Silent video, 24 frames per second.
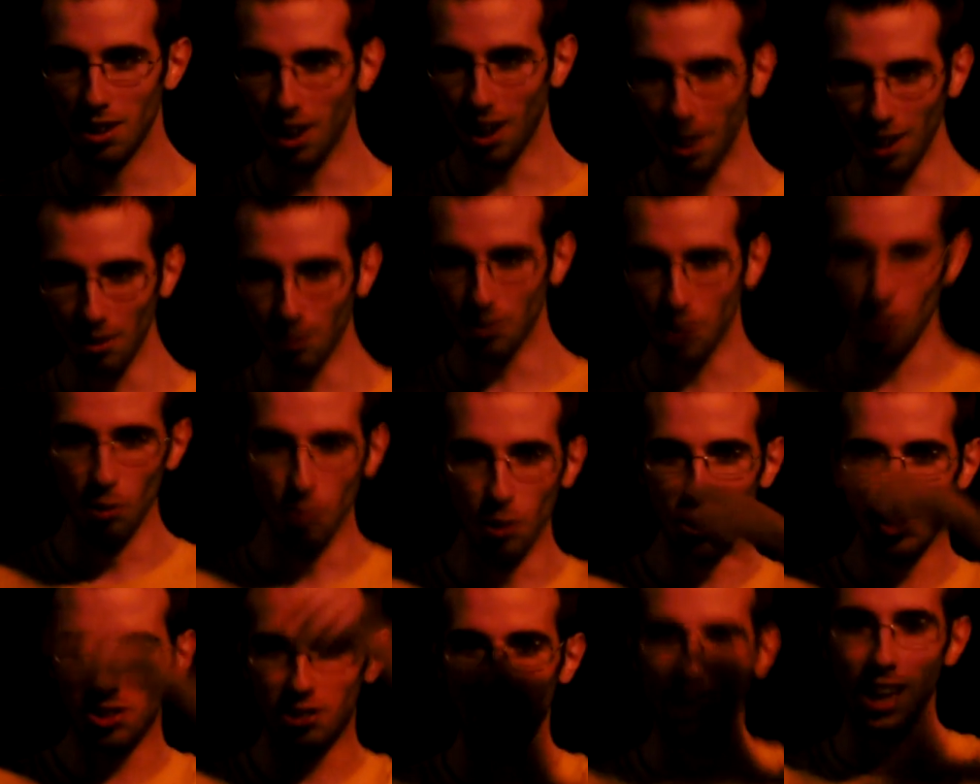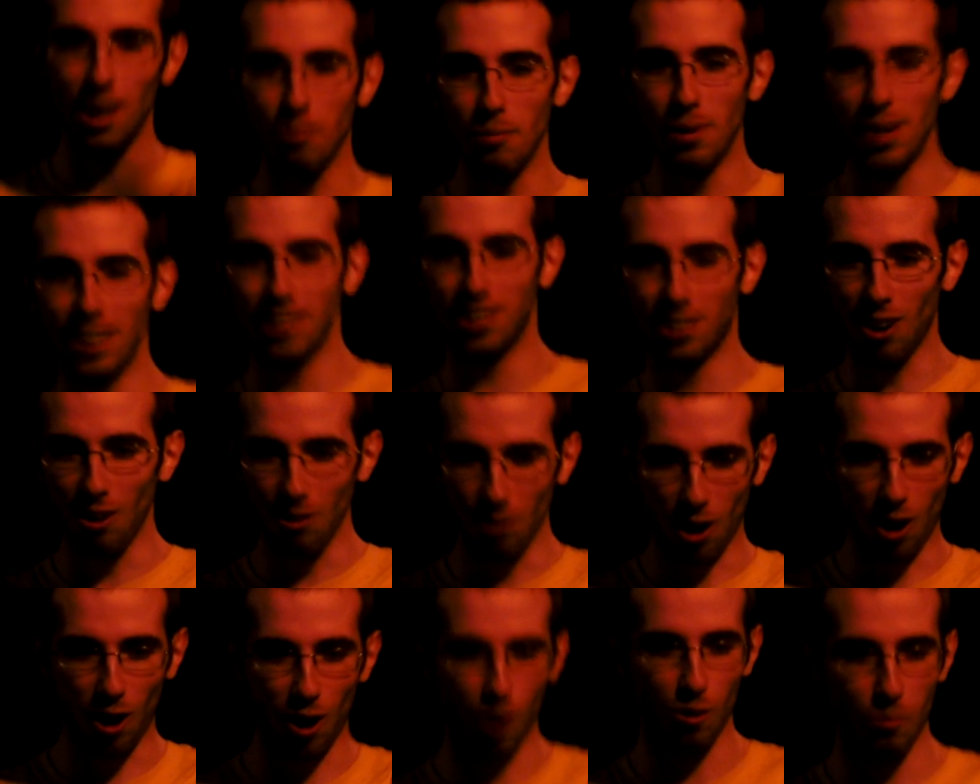None of you would date me,
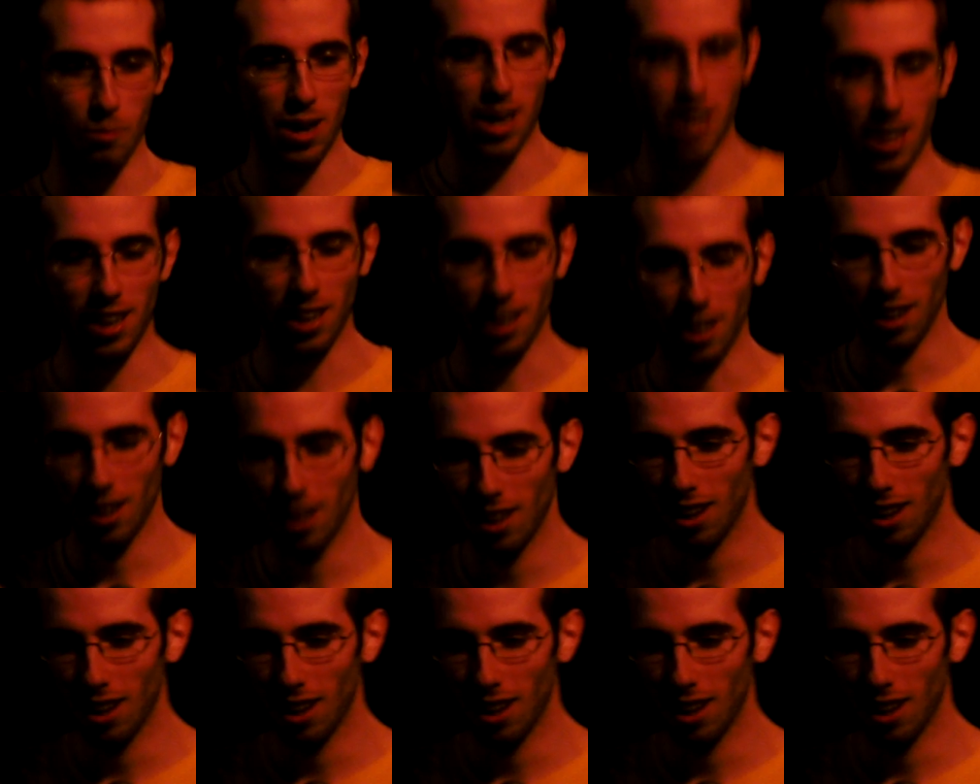don't all me.